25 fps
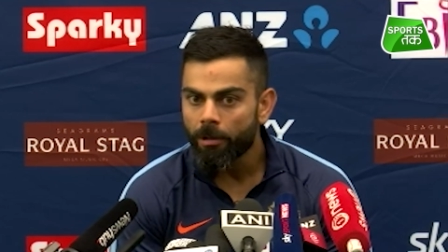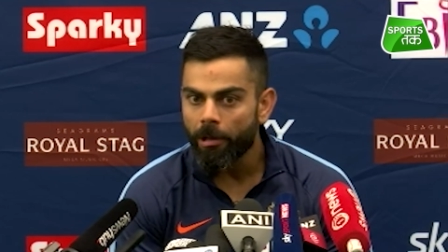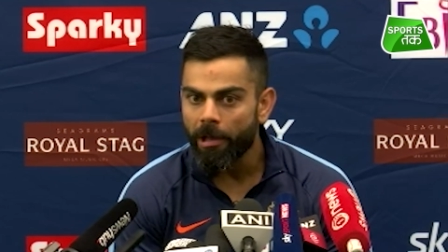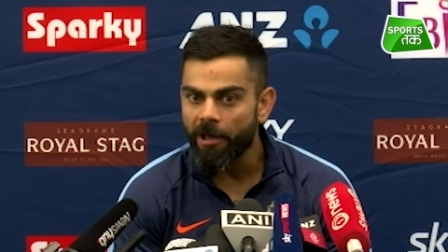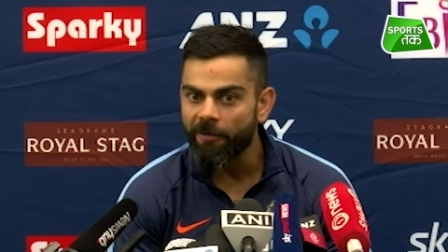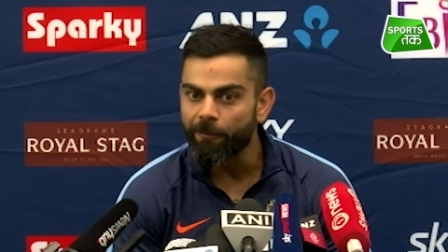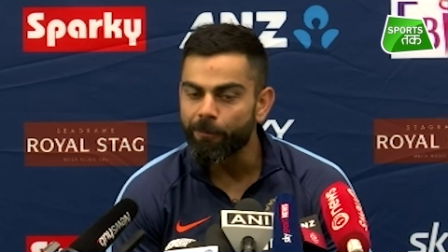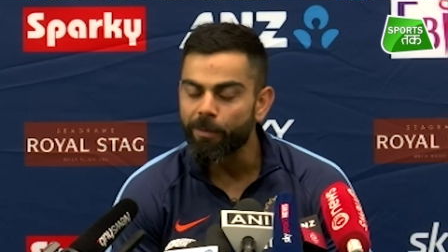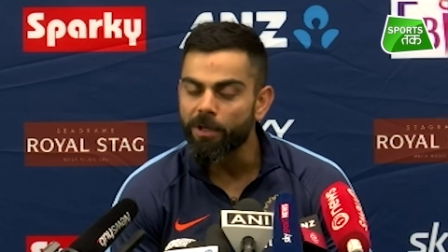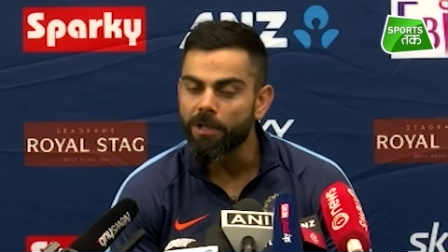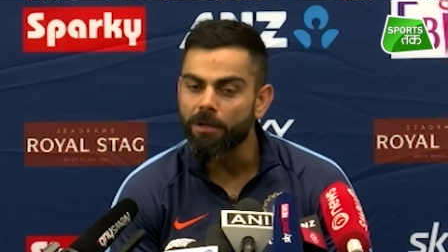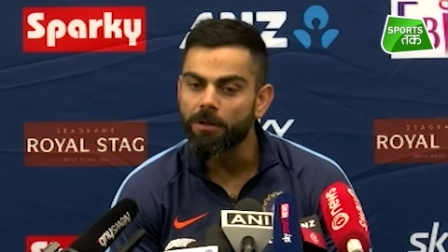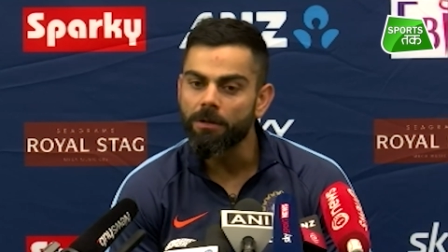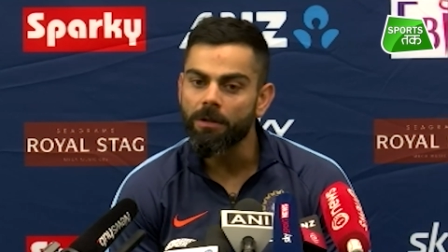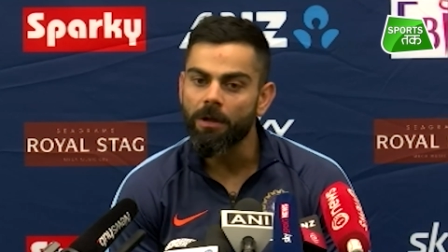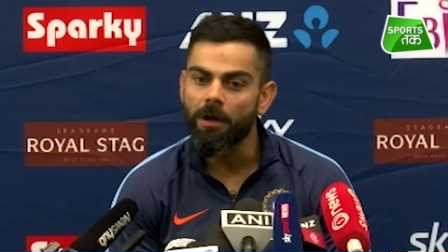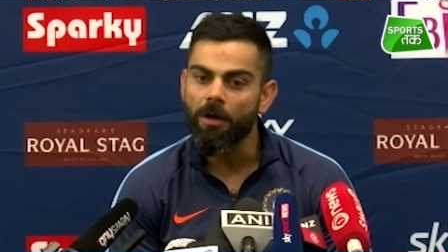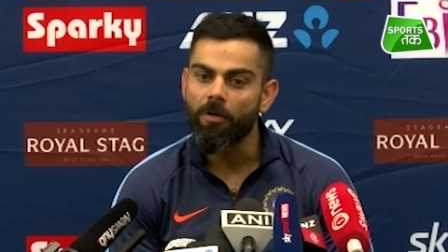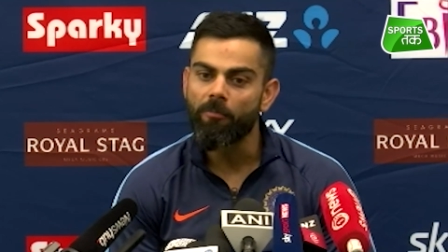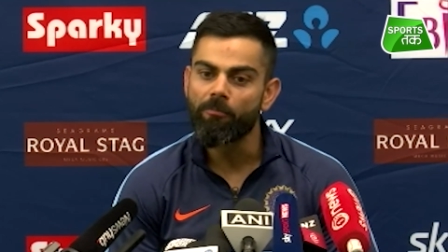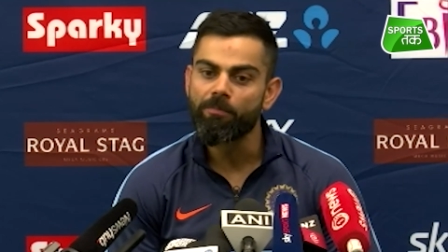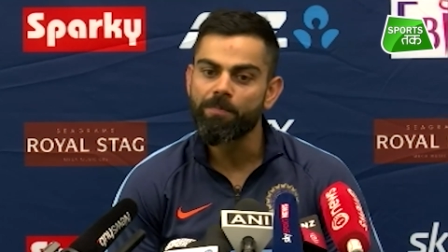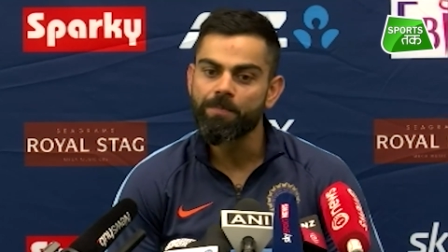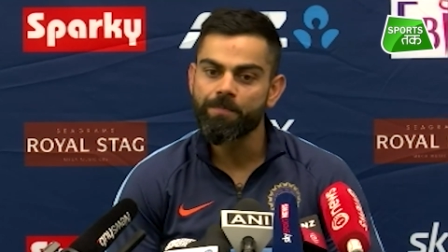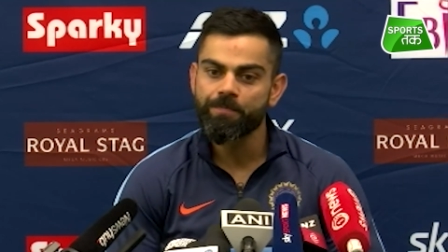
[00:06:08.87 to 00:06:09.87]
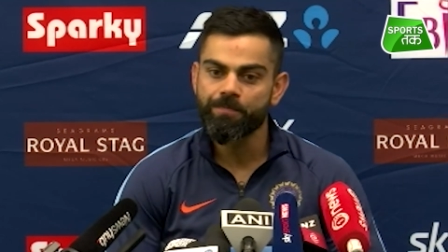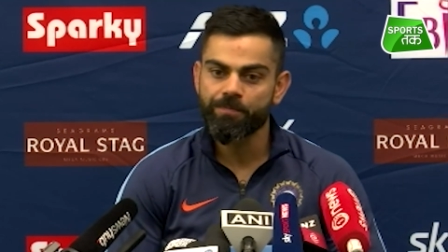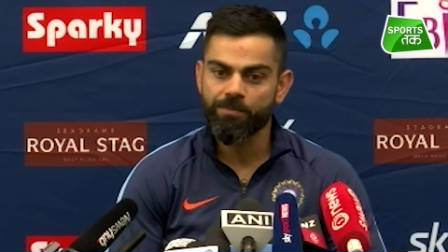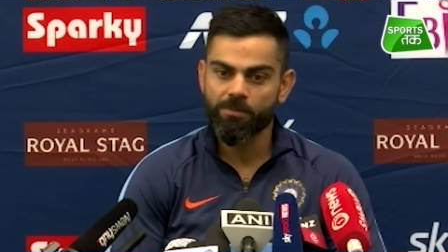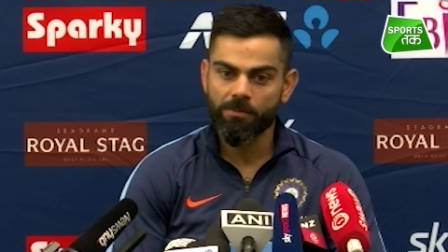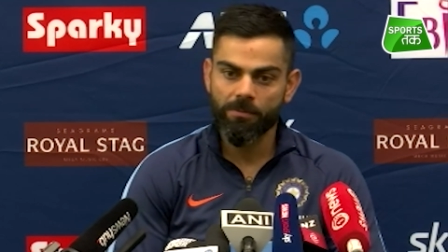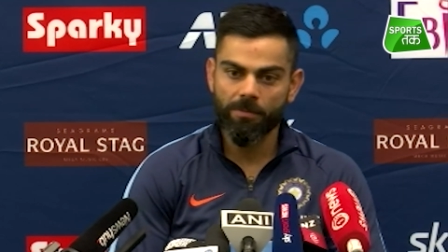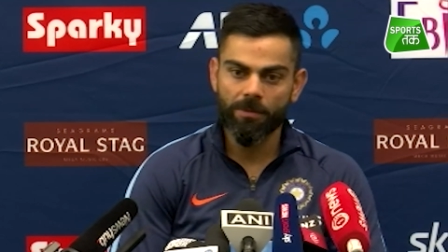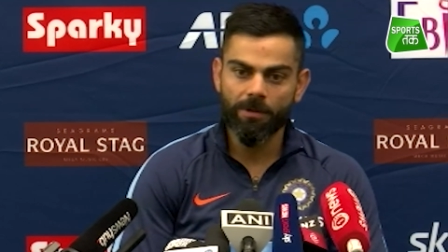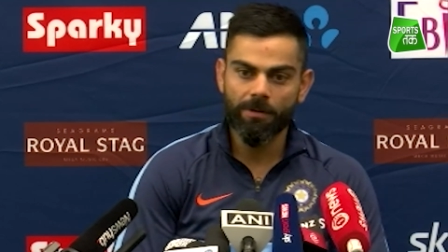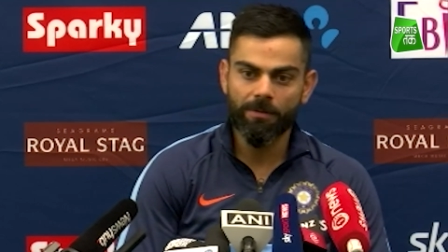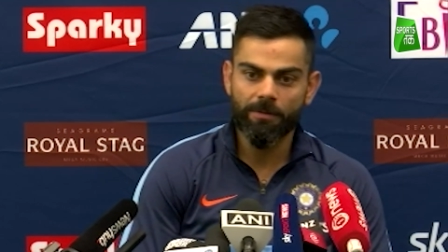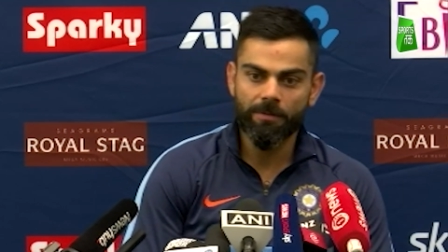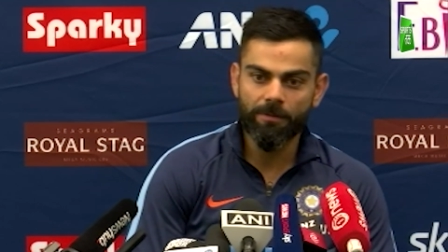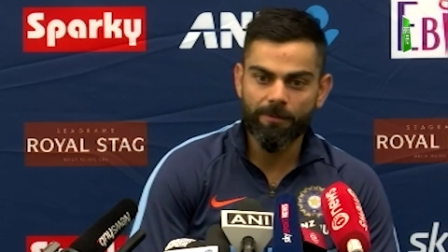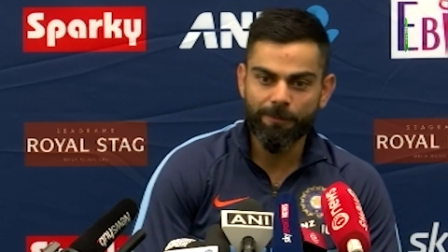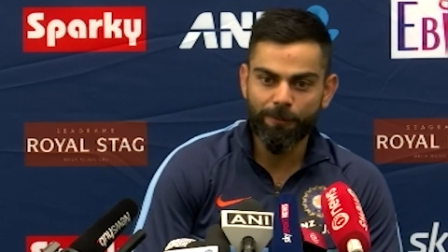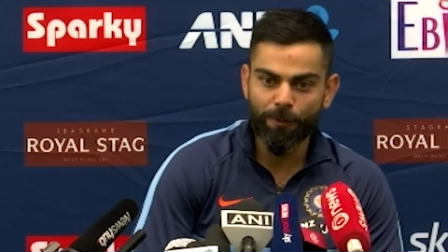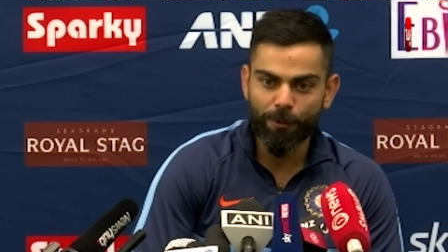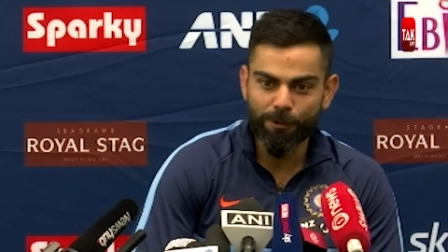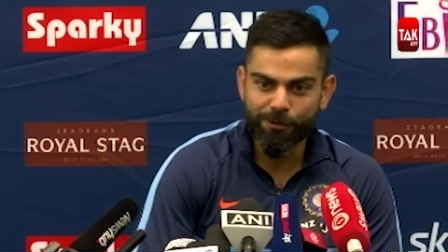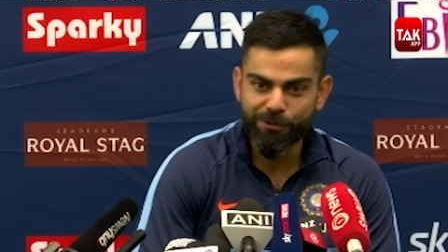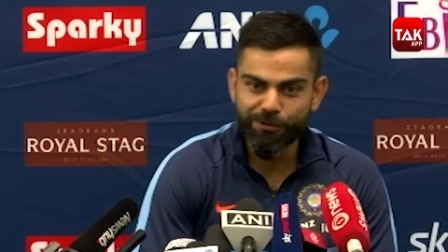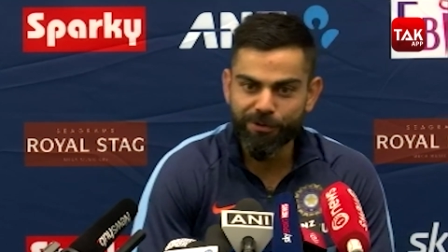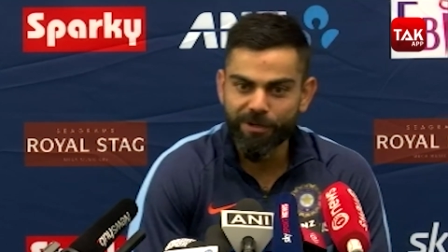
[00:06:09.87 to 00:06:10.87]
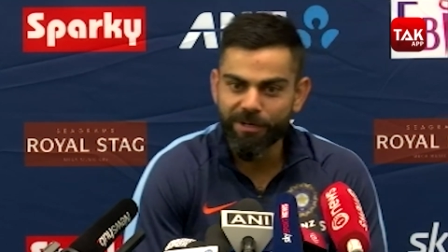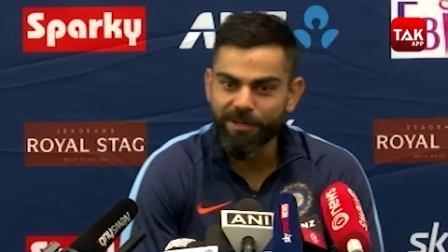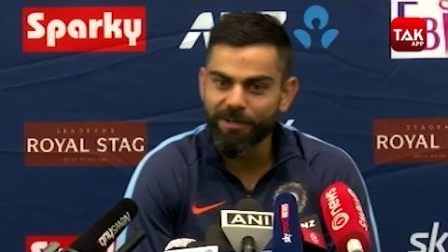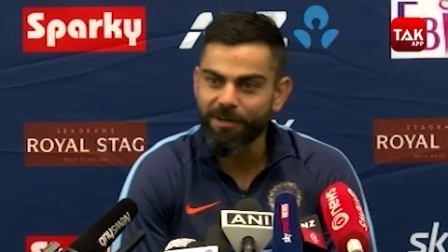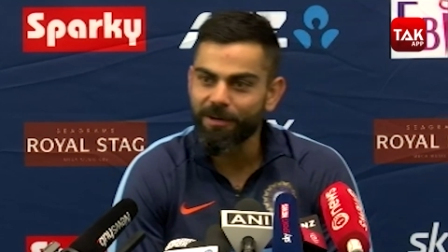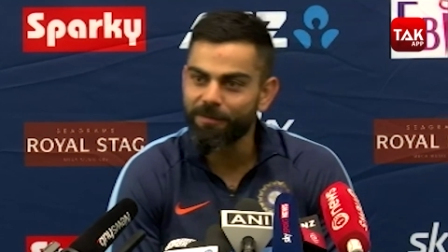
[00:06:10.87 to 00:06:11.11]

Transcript: I've been fortunate